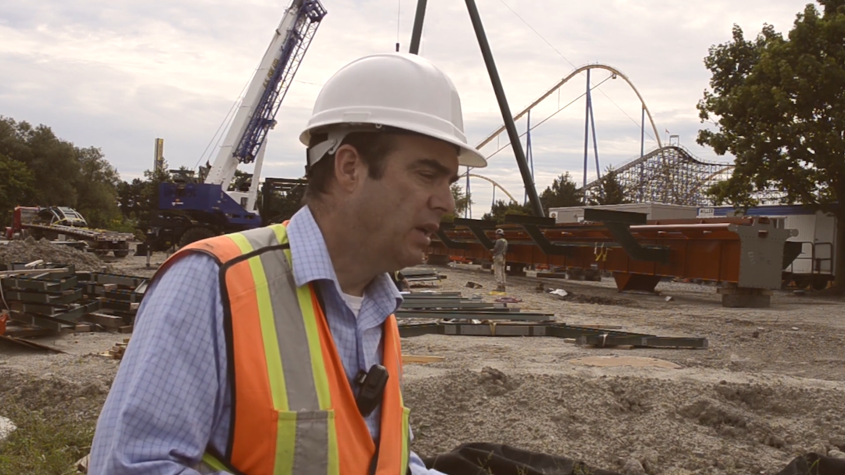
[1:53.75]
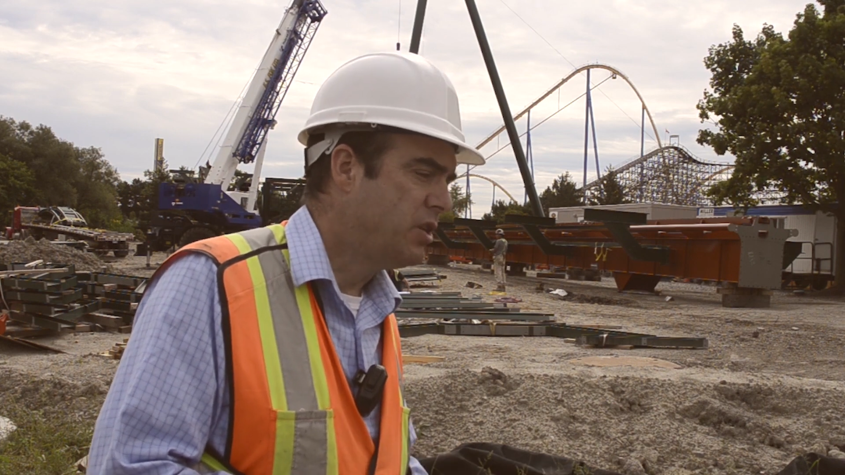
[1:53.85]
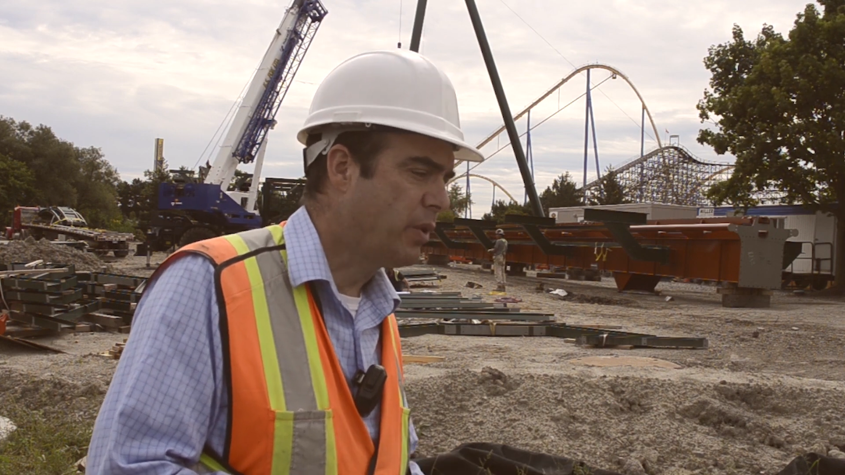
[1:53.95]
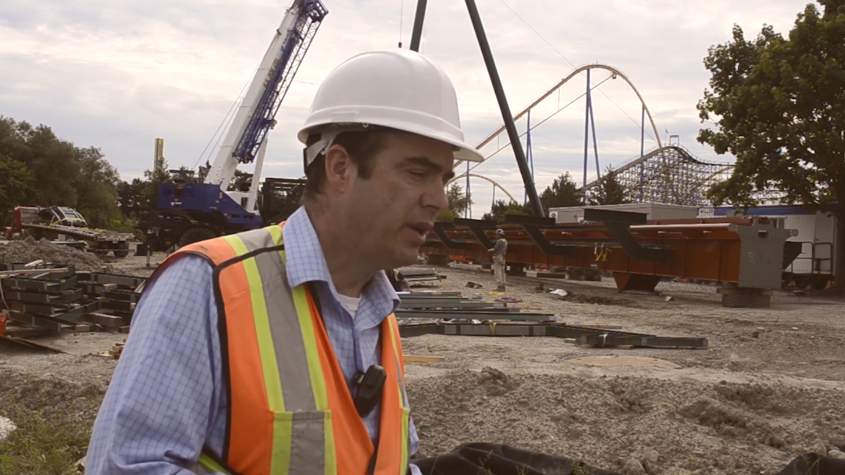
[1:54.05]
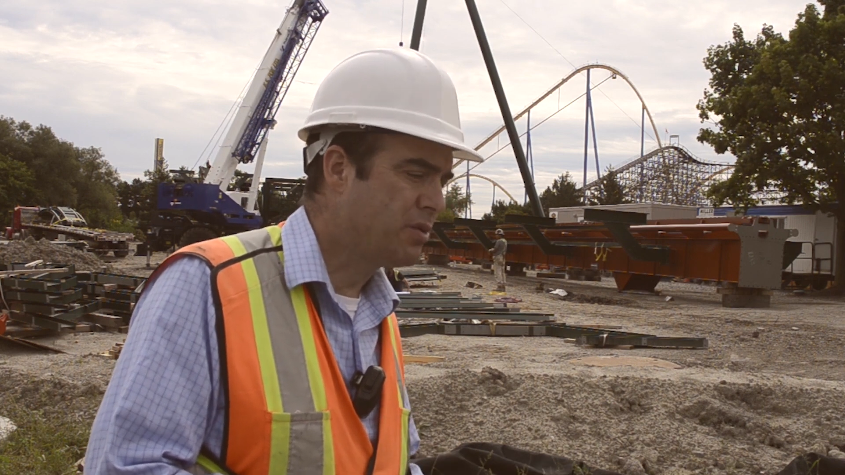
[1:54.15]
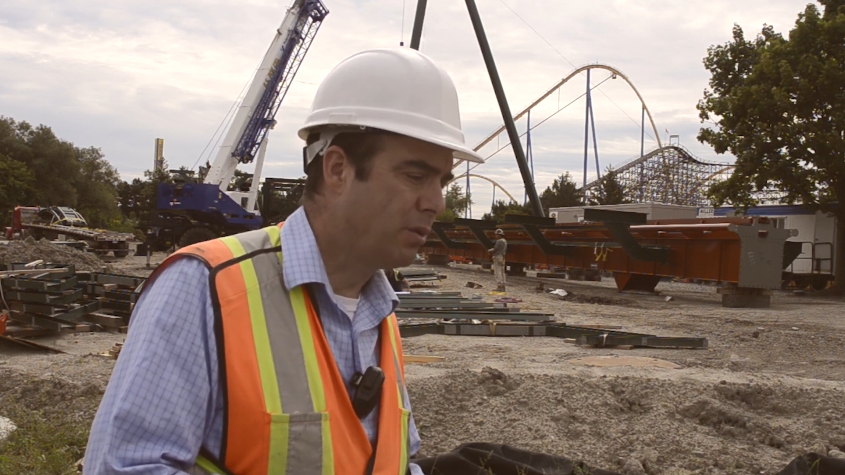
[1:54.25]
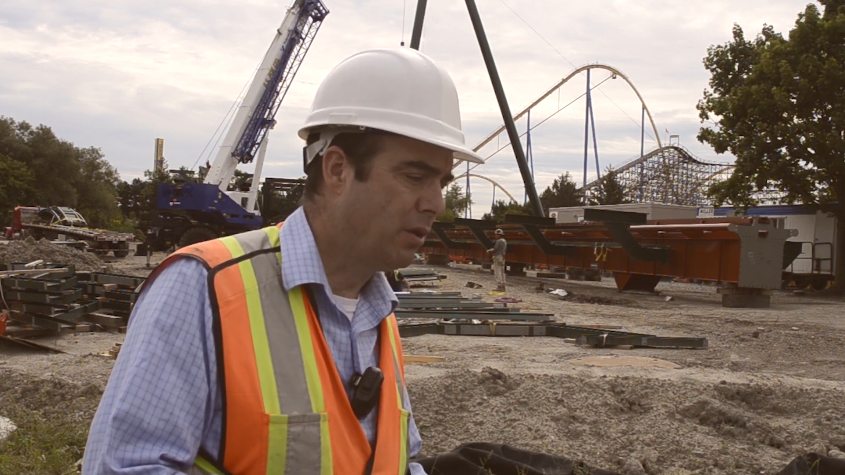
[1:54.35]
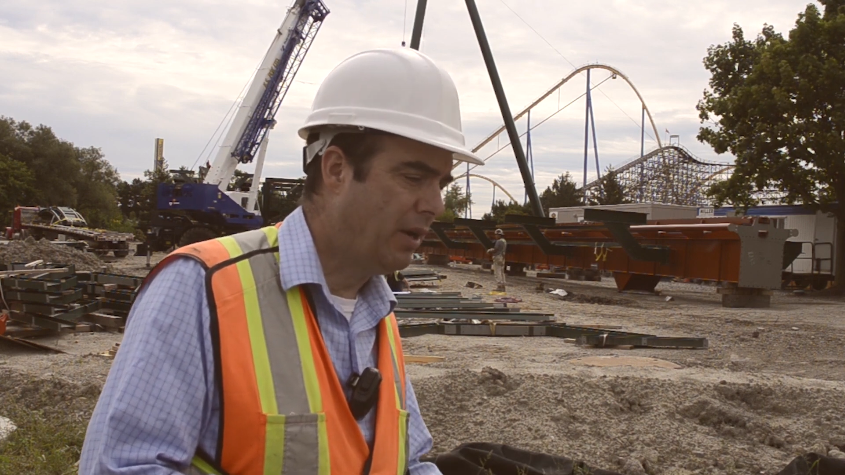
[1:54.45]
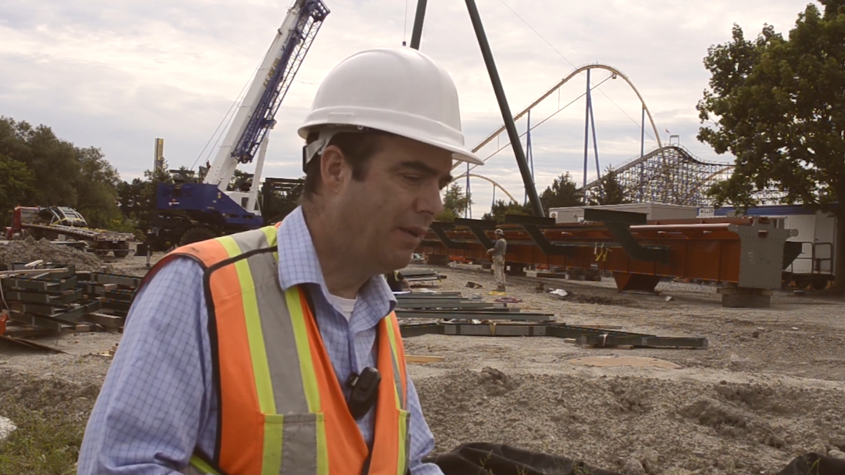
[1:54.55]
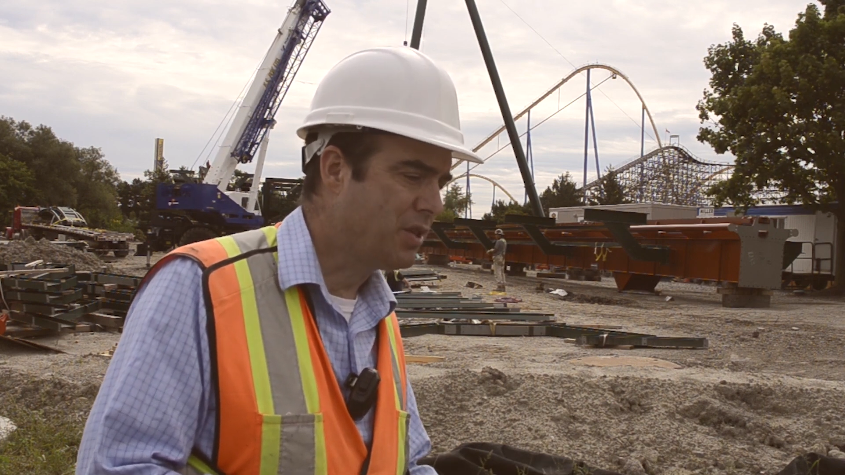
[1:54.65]
Trains will
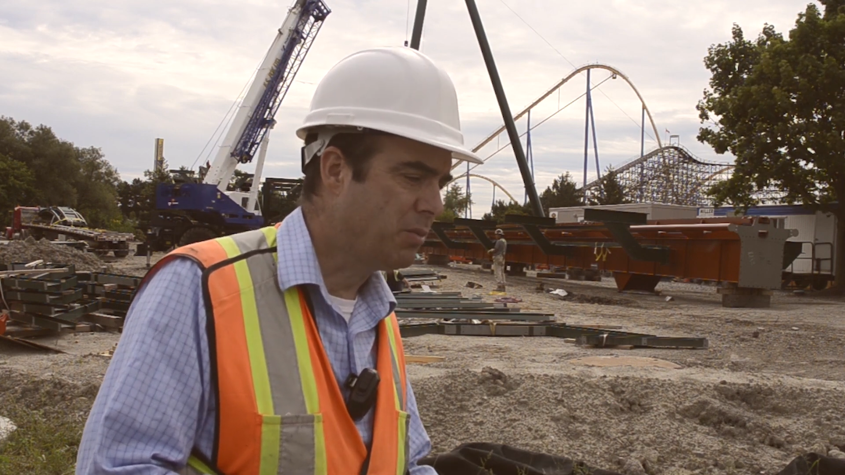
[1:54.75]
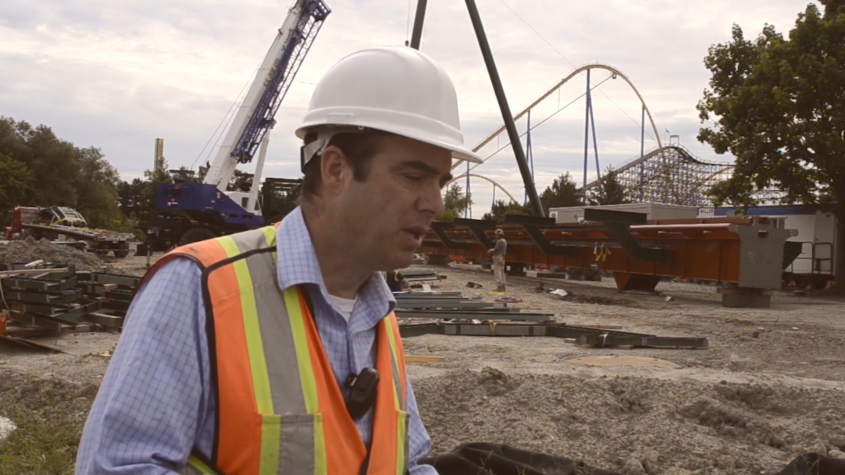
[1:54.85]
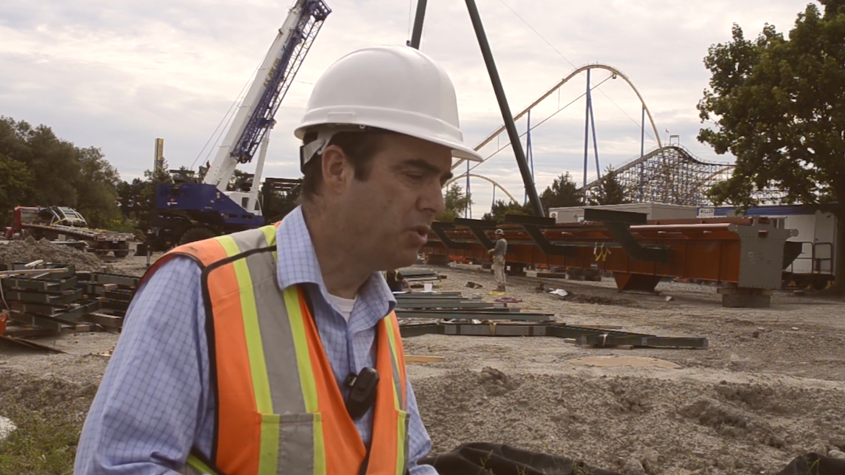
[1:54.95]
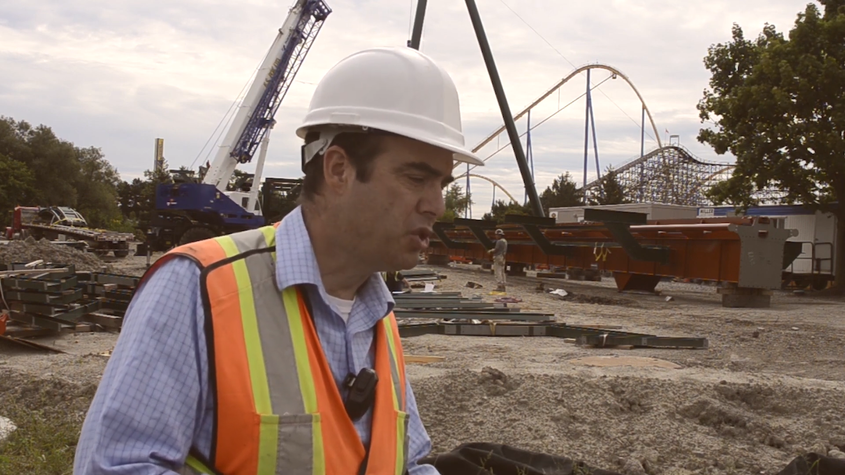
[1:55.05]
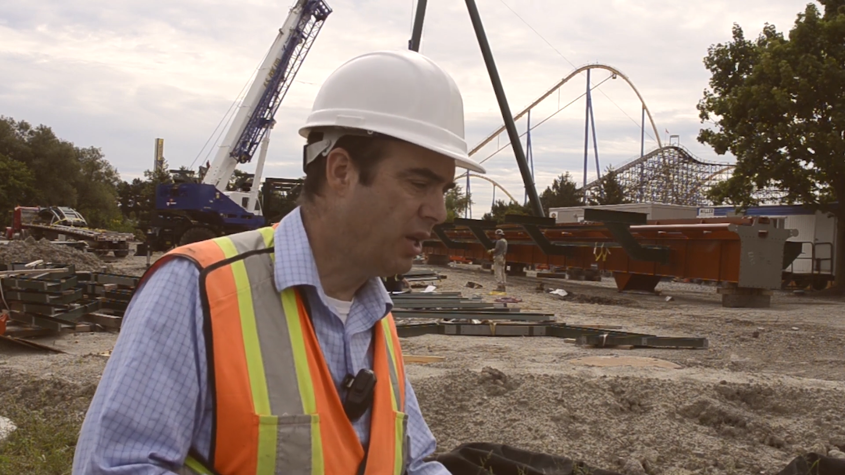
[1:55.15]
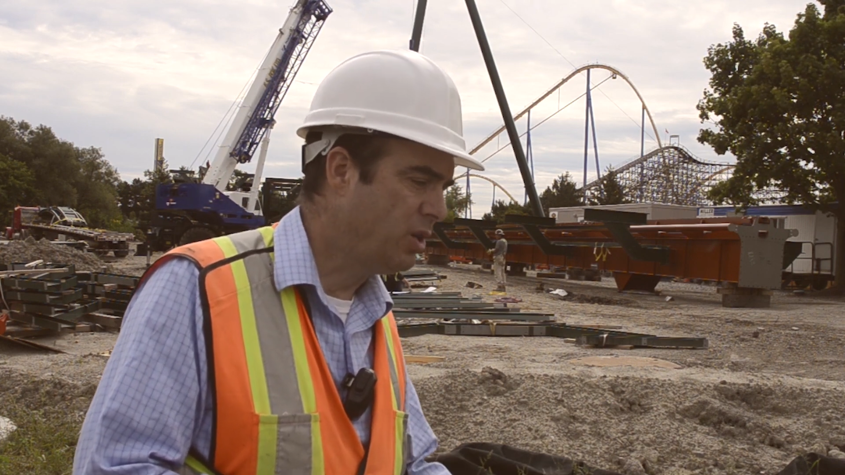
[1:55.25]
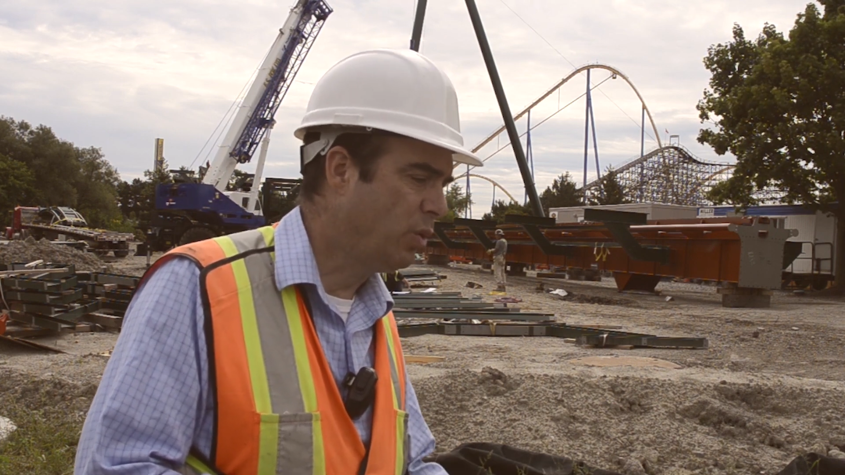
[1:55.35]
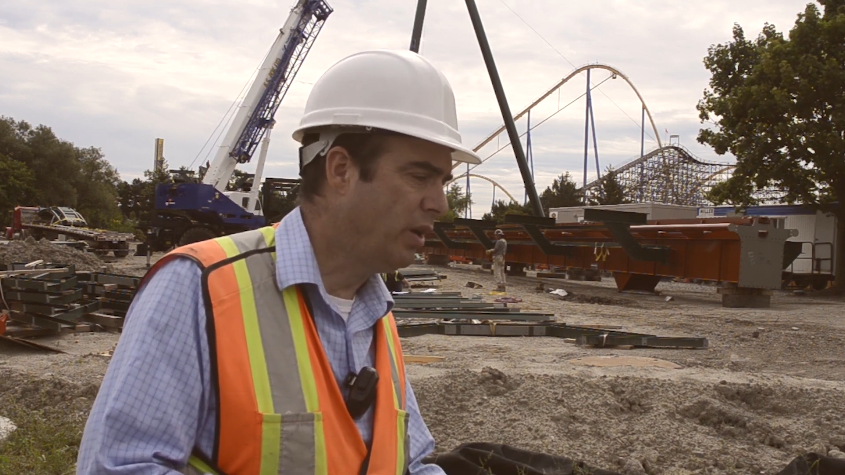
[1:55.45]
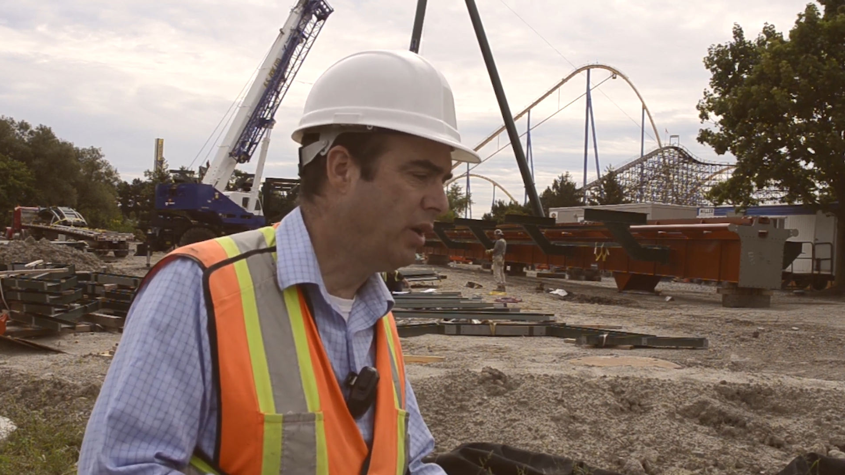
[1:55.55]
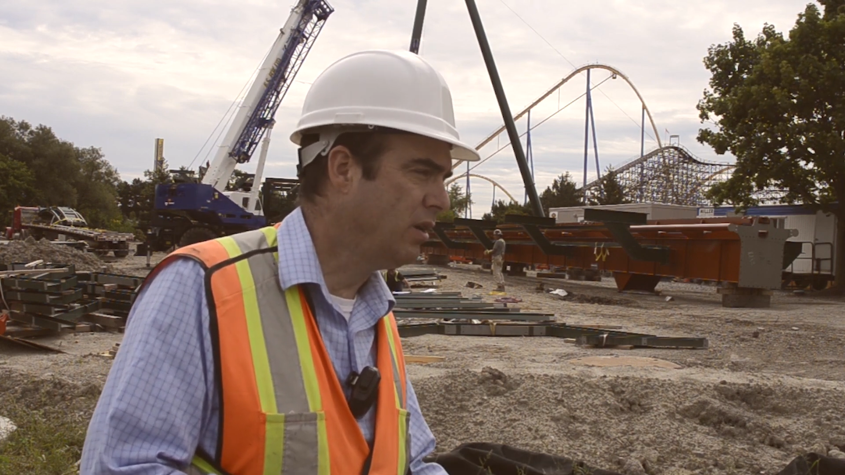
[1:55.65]
arrive sometime in
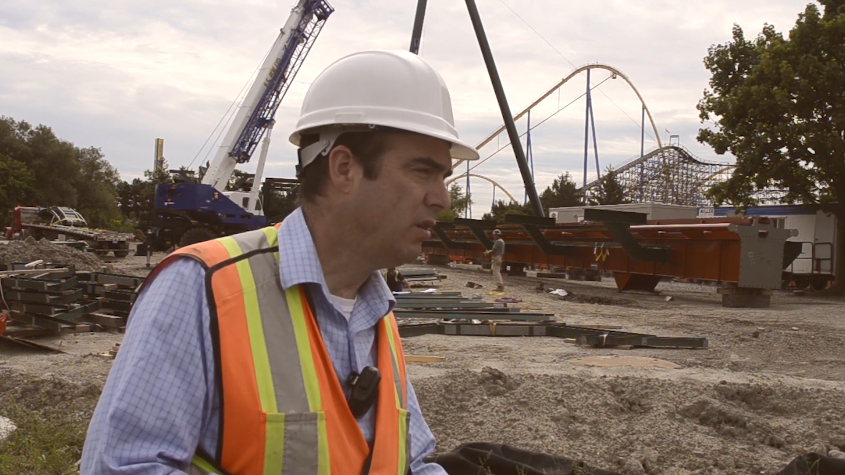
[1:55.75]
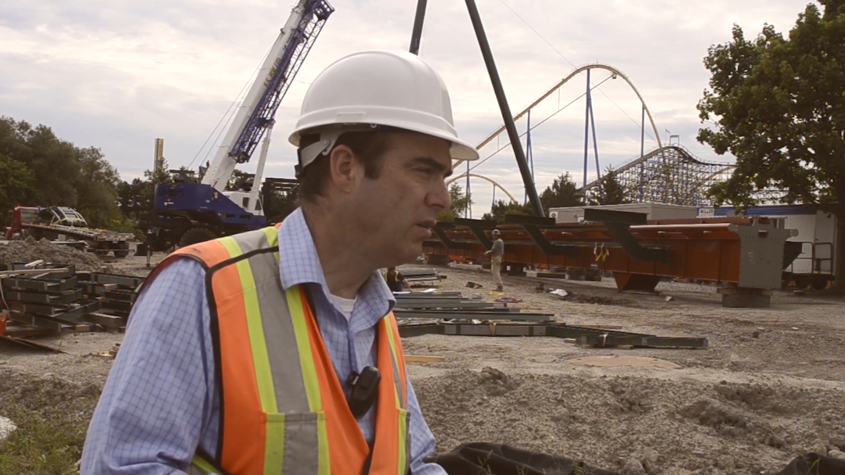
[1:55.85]
January,